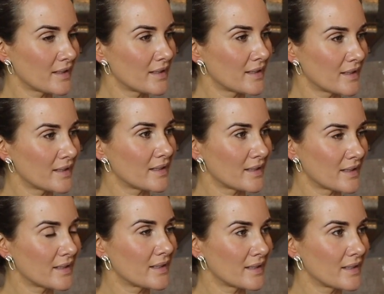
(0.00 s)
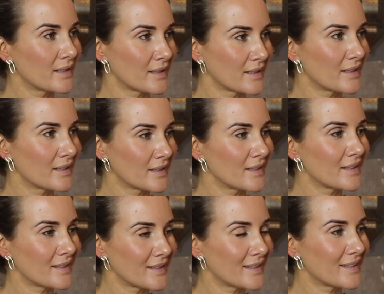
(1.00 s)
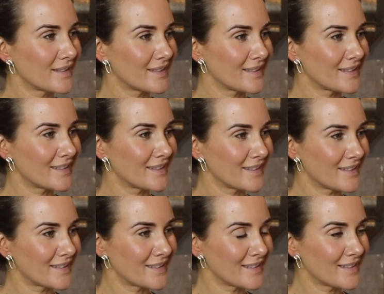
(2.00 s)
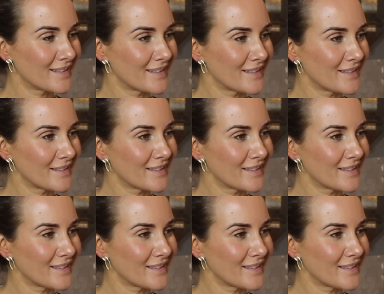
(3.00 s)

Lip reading: No words are spoken by the person on screen.